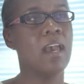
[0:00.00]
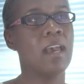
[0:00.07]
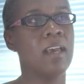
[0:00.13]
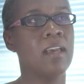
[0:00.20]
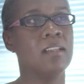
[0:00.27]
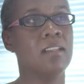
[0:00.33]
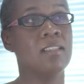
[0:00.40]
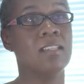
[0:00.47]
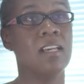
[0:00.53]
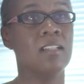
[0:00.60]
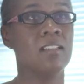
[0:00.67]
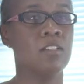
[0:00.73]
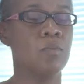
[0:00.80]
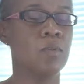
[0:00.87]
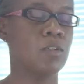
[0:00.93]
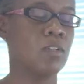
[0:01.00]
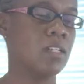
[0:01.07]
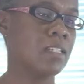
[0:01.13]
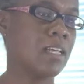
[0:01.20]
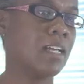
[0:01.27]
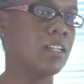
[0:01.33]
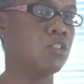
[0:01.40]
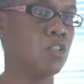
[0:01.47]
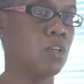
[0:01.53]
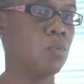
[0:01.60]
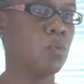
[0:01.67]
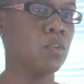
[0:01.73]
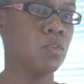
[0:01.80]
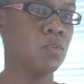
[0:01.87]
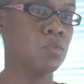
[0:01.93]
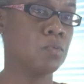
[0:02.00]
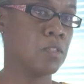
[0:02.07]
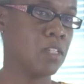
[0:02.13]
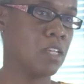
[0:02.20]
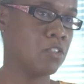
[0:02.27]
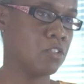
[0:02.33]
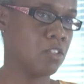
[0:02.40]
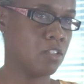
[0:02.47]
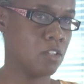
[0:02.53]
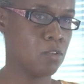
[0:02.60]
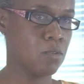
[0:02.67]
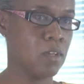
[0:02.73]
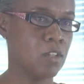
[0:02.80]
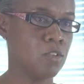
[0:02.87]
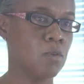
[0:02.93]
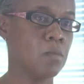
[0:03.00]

And as scientists, we're not entirely sure what those mutations are doing.